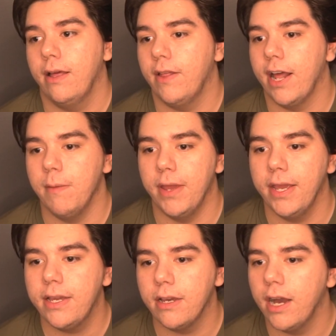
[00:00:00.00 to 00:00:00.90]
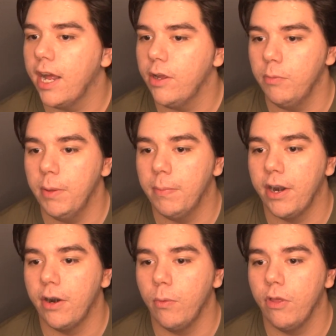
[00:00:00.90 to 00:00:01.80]
that I make, it would be
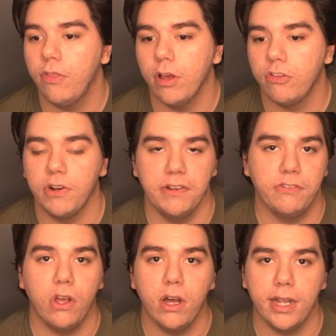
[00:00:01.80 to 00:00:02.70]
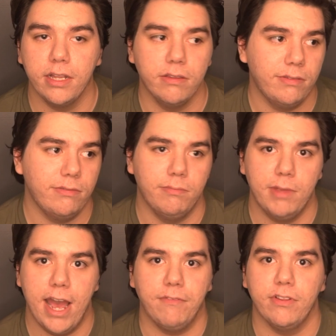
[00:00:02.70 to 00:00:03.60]
better with a certain song, and
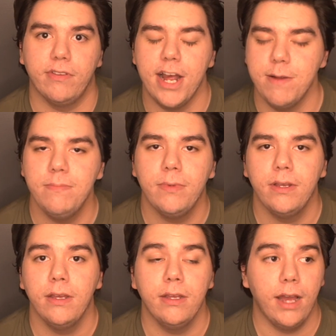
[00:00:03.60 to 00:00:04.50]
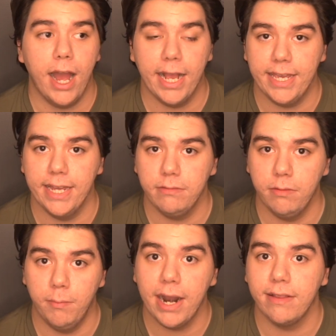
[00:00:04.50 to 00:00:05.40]
half the time, I can't
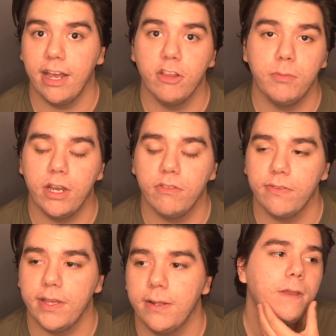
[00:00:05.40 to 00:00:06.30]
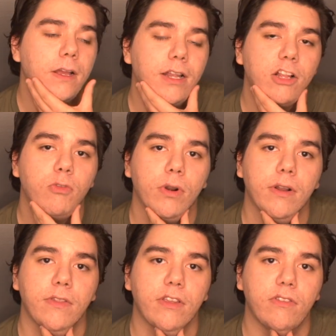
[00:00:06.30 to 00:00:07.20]
monetize because of that. And that's
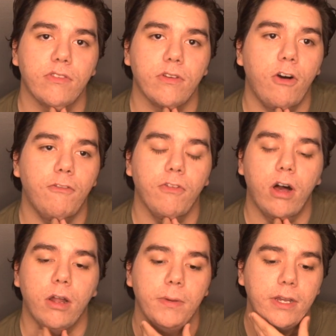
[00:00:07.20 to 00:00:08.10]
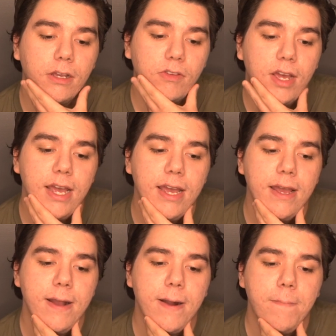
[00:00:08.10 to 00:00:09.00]
where this is all flawed, because
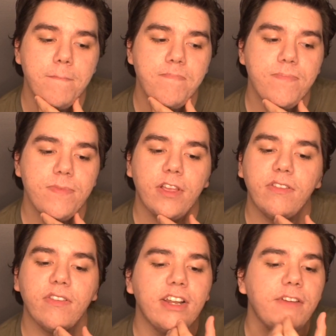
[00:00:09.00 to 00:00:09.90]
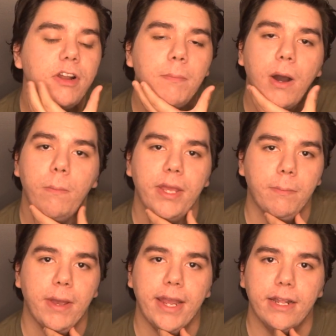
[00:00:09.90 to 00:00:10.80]
this isn't even about
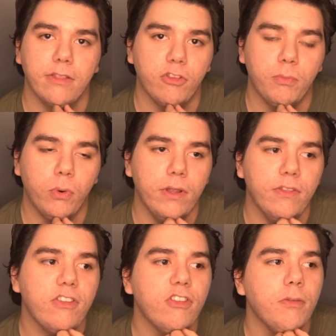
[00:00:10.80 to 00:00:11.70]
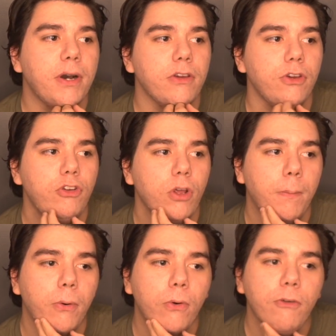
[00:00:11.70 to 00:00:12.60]
being paid at this point. This is about
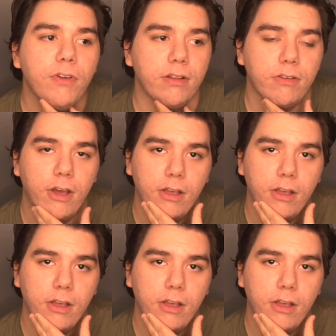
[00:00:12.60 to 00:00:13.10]
YouTube proving to